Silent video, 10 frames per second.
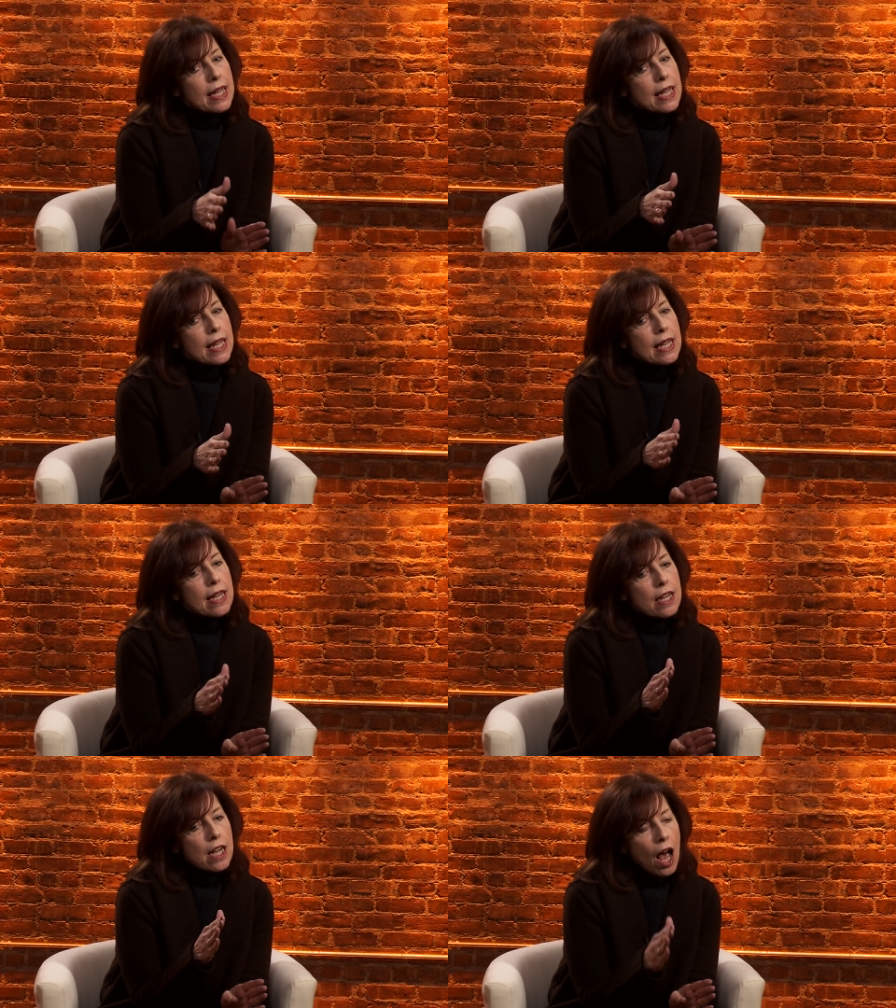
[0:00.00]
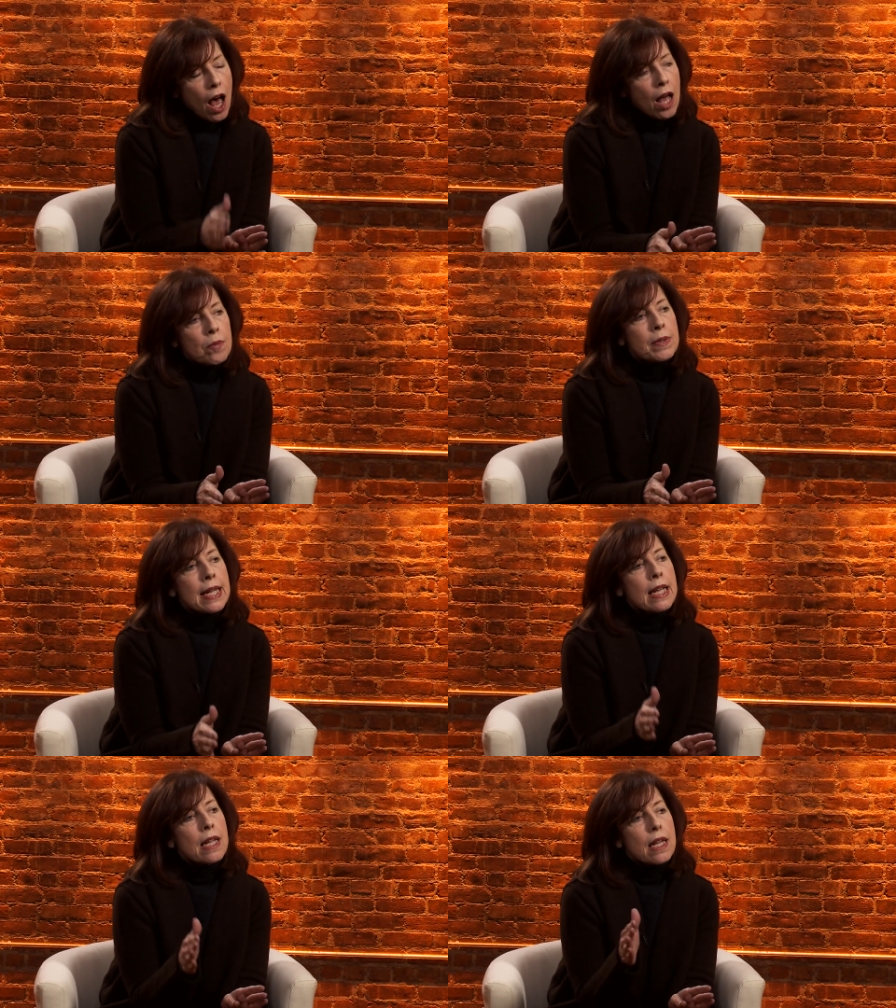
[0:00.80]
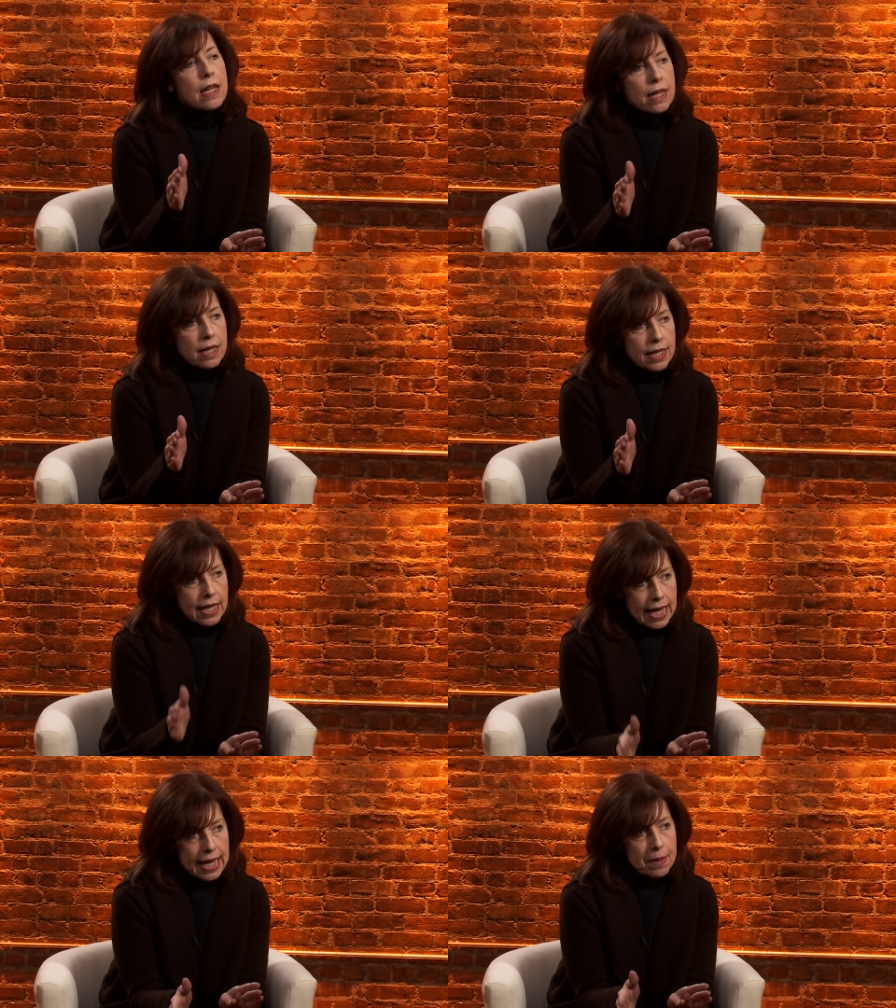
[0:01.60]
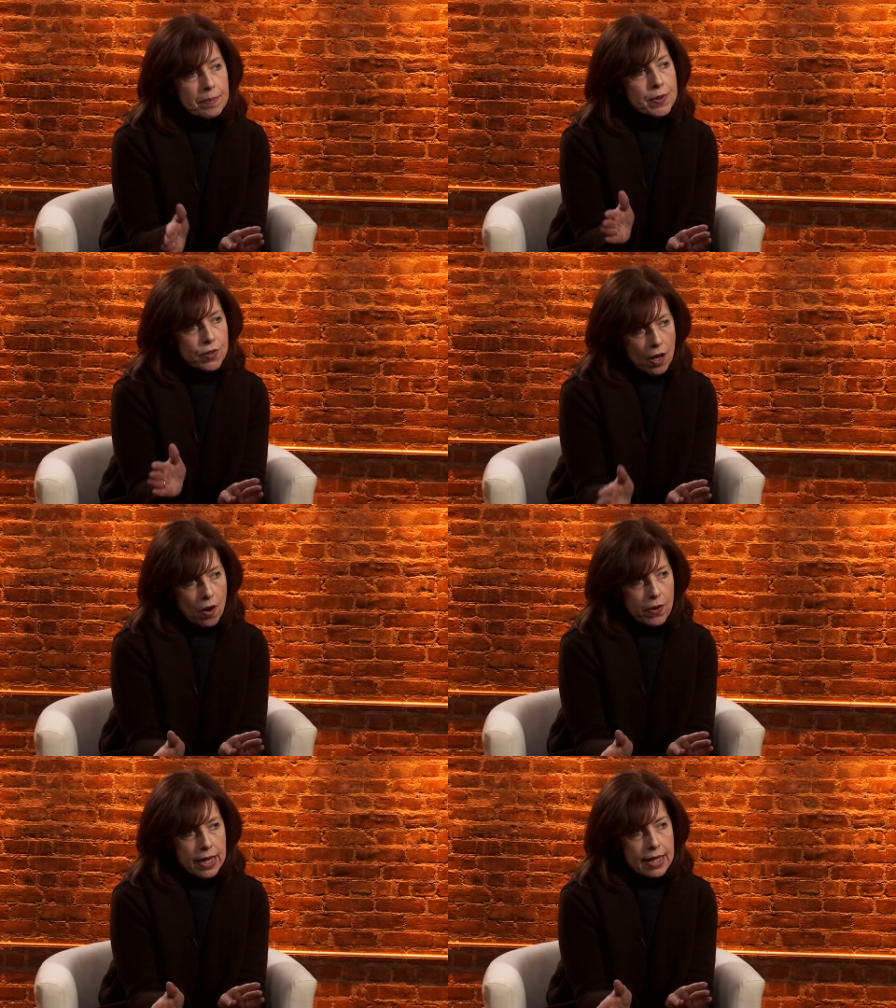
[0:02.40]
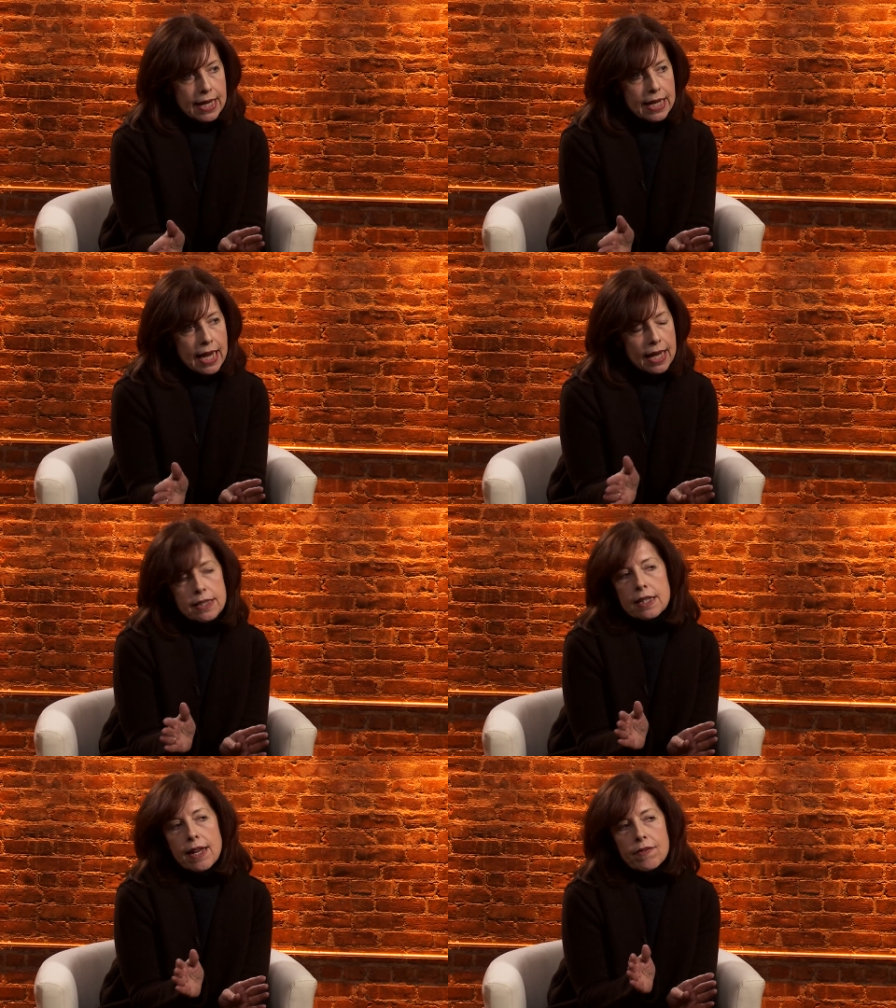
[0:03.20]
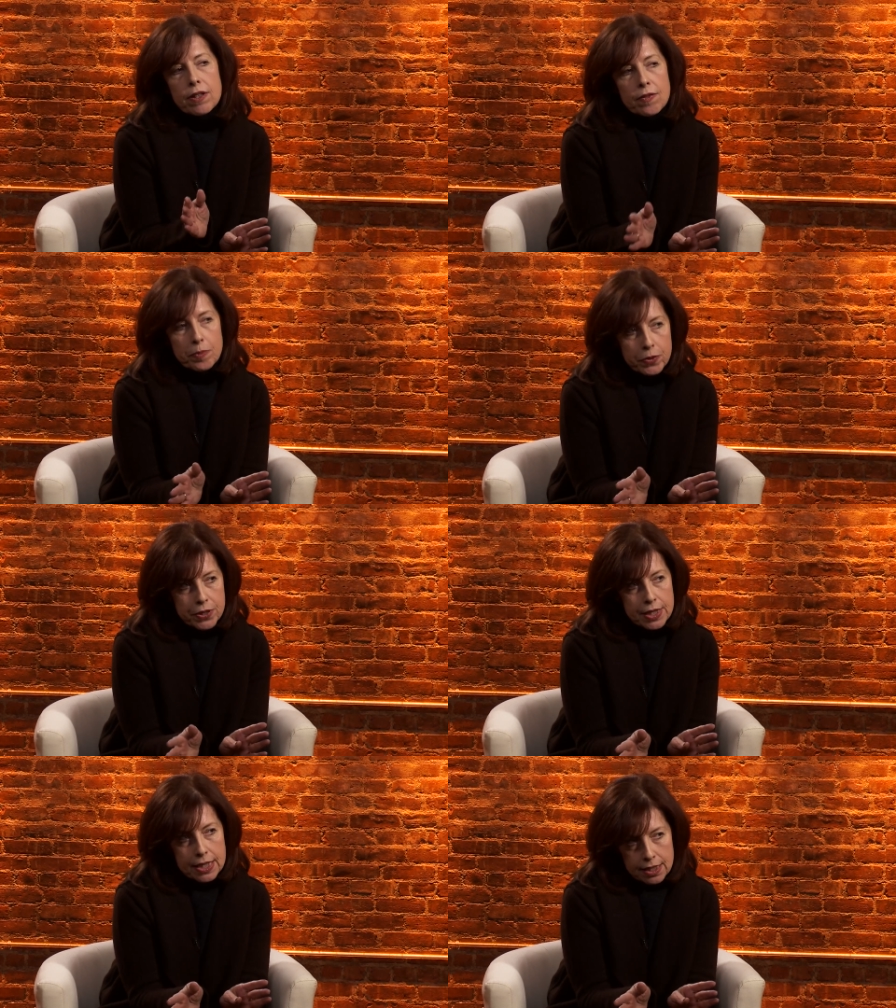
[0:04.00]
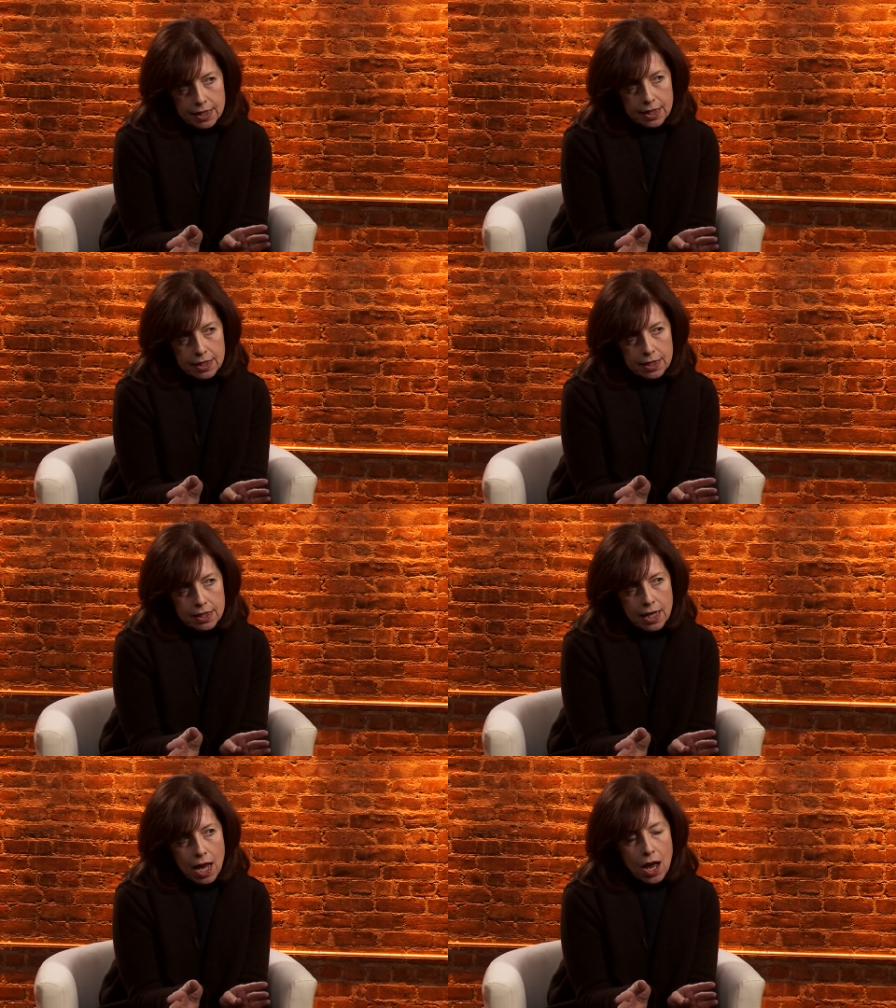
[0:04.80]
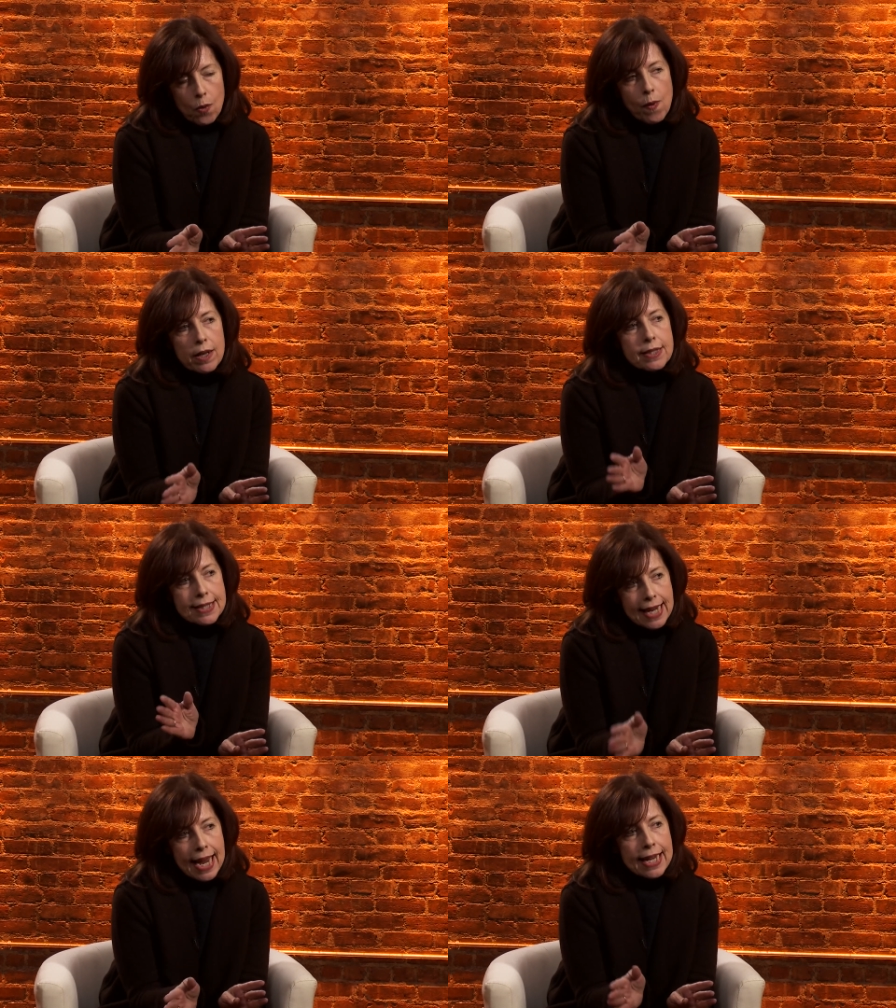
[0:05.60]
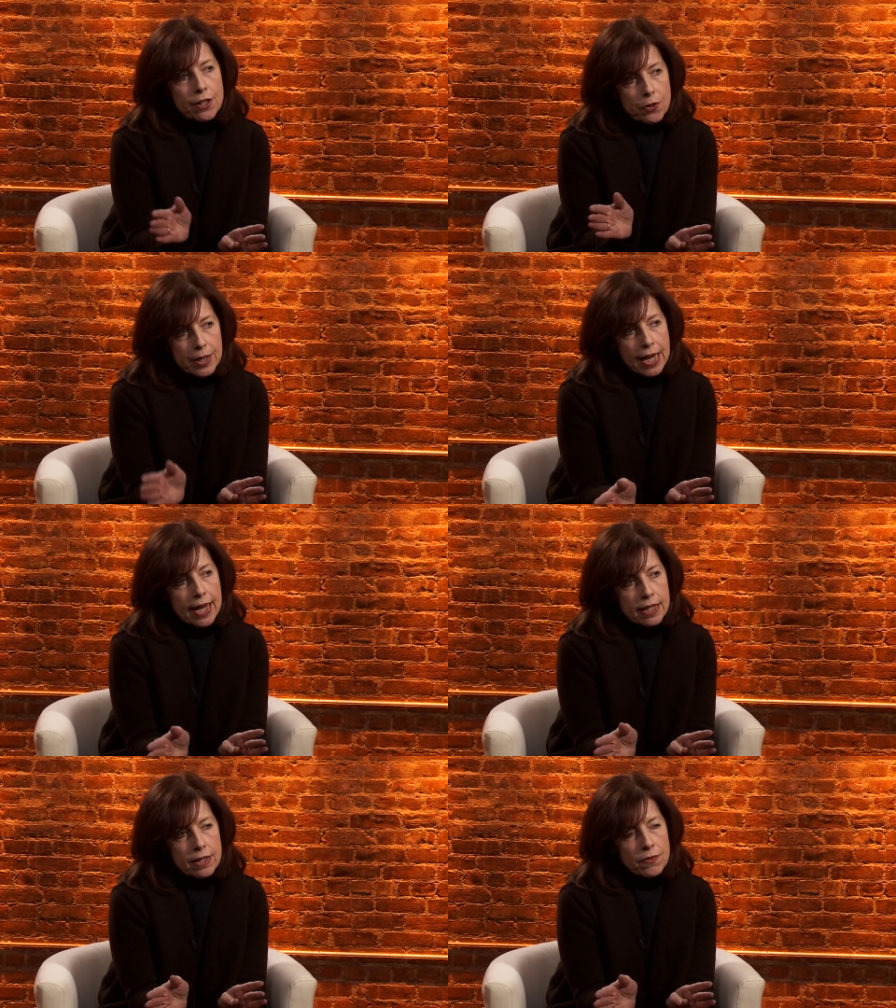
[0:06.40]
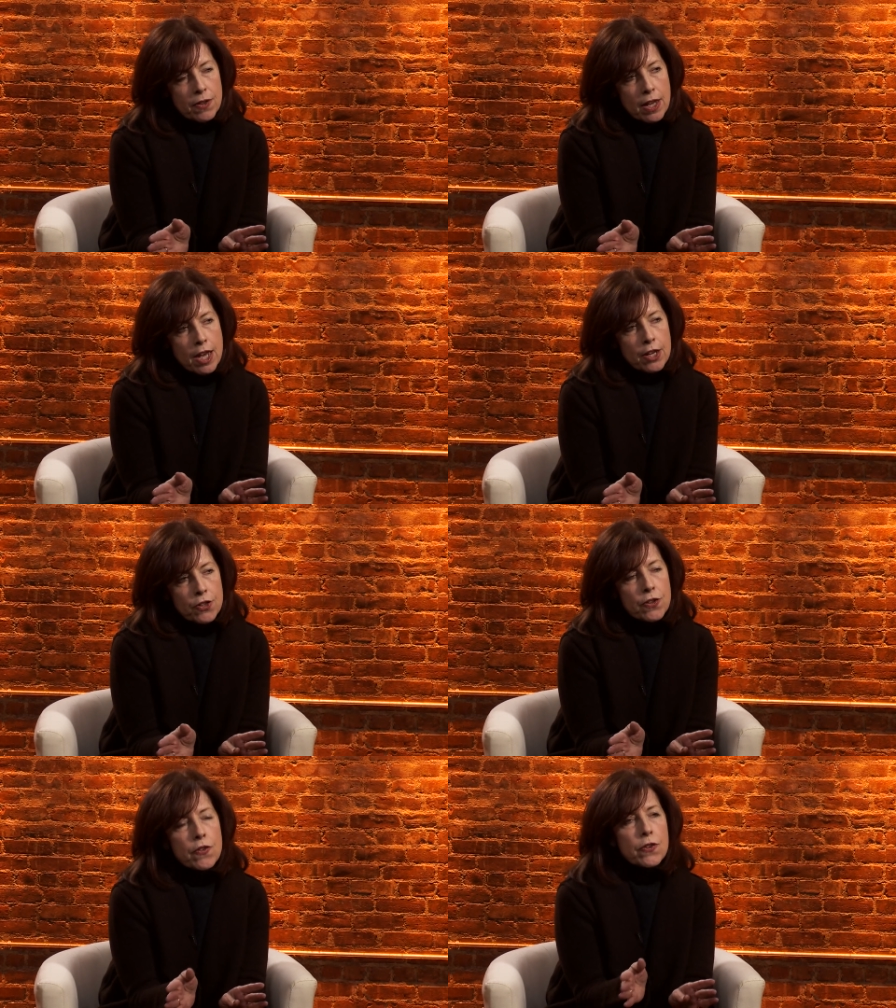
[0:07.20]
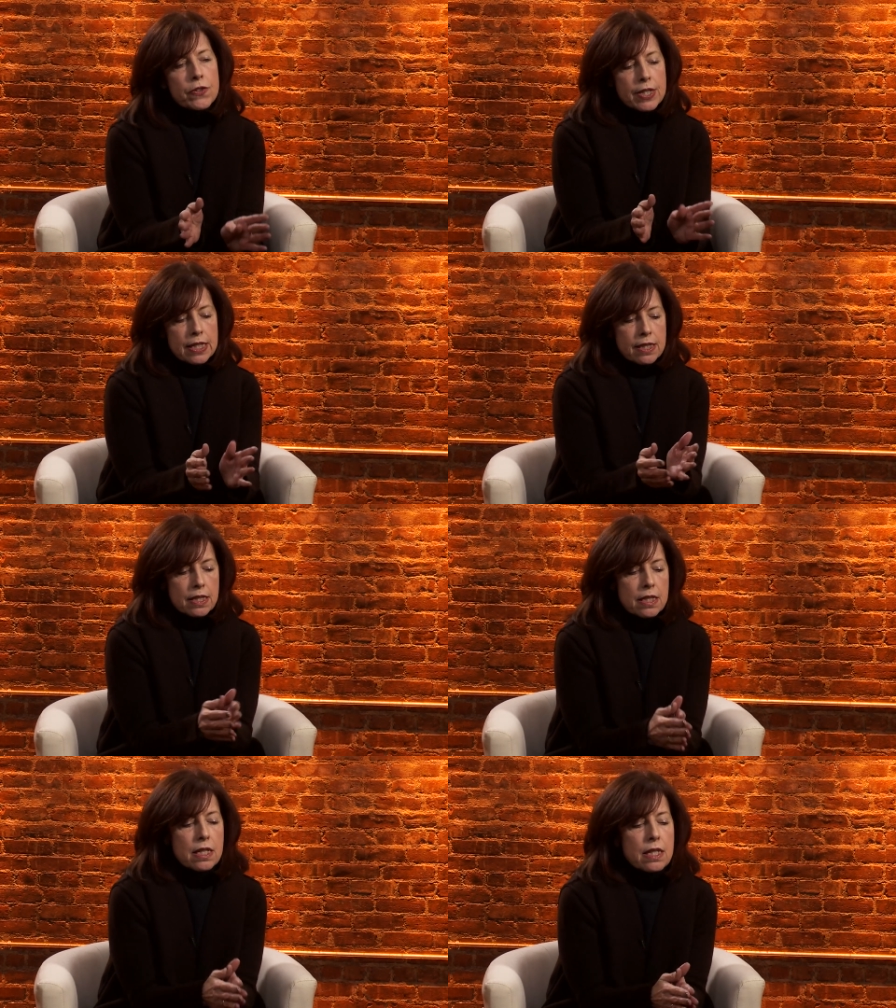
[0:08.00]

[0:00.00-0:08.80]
He calmly keeps going. He has a level of persistence while staying creative. You know, there's this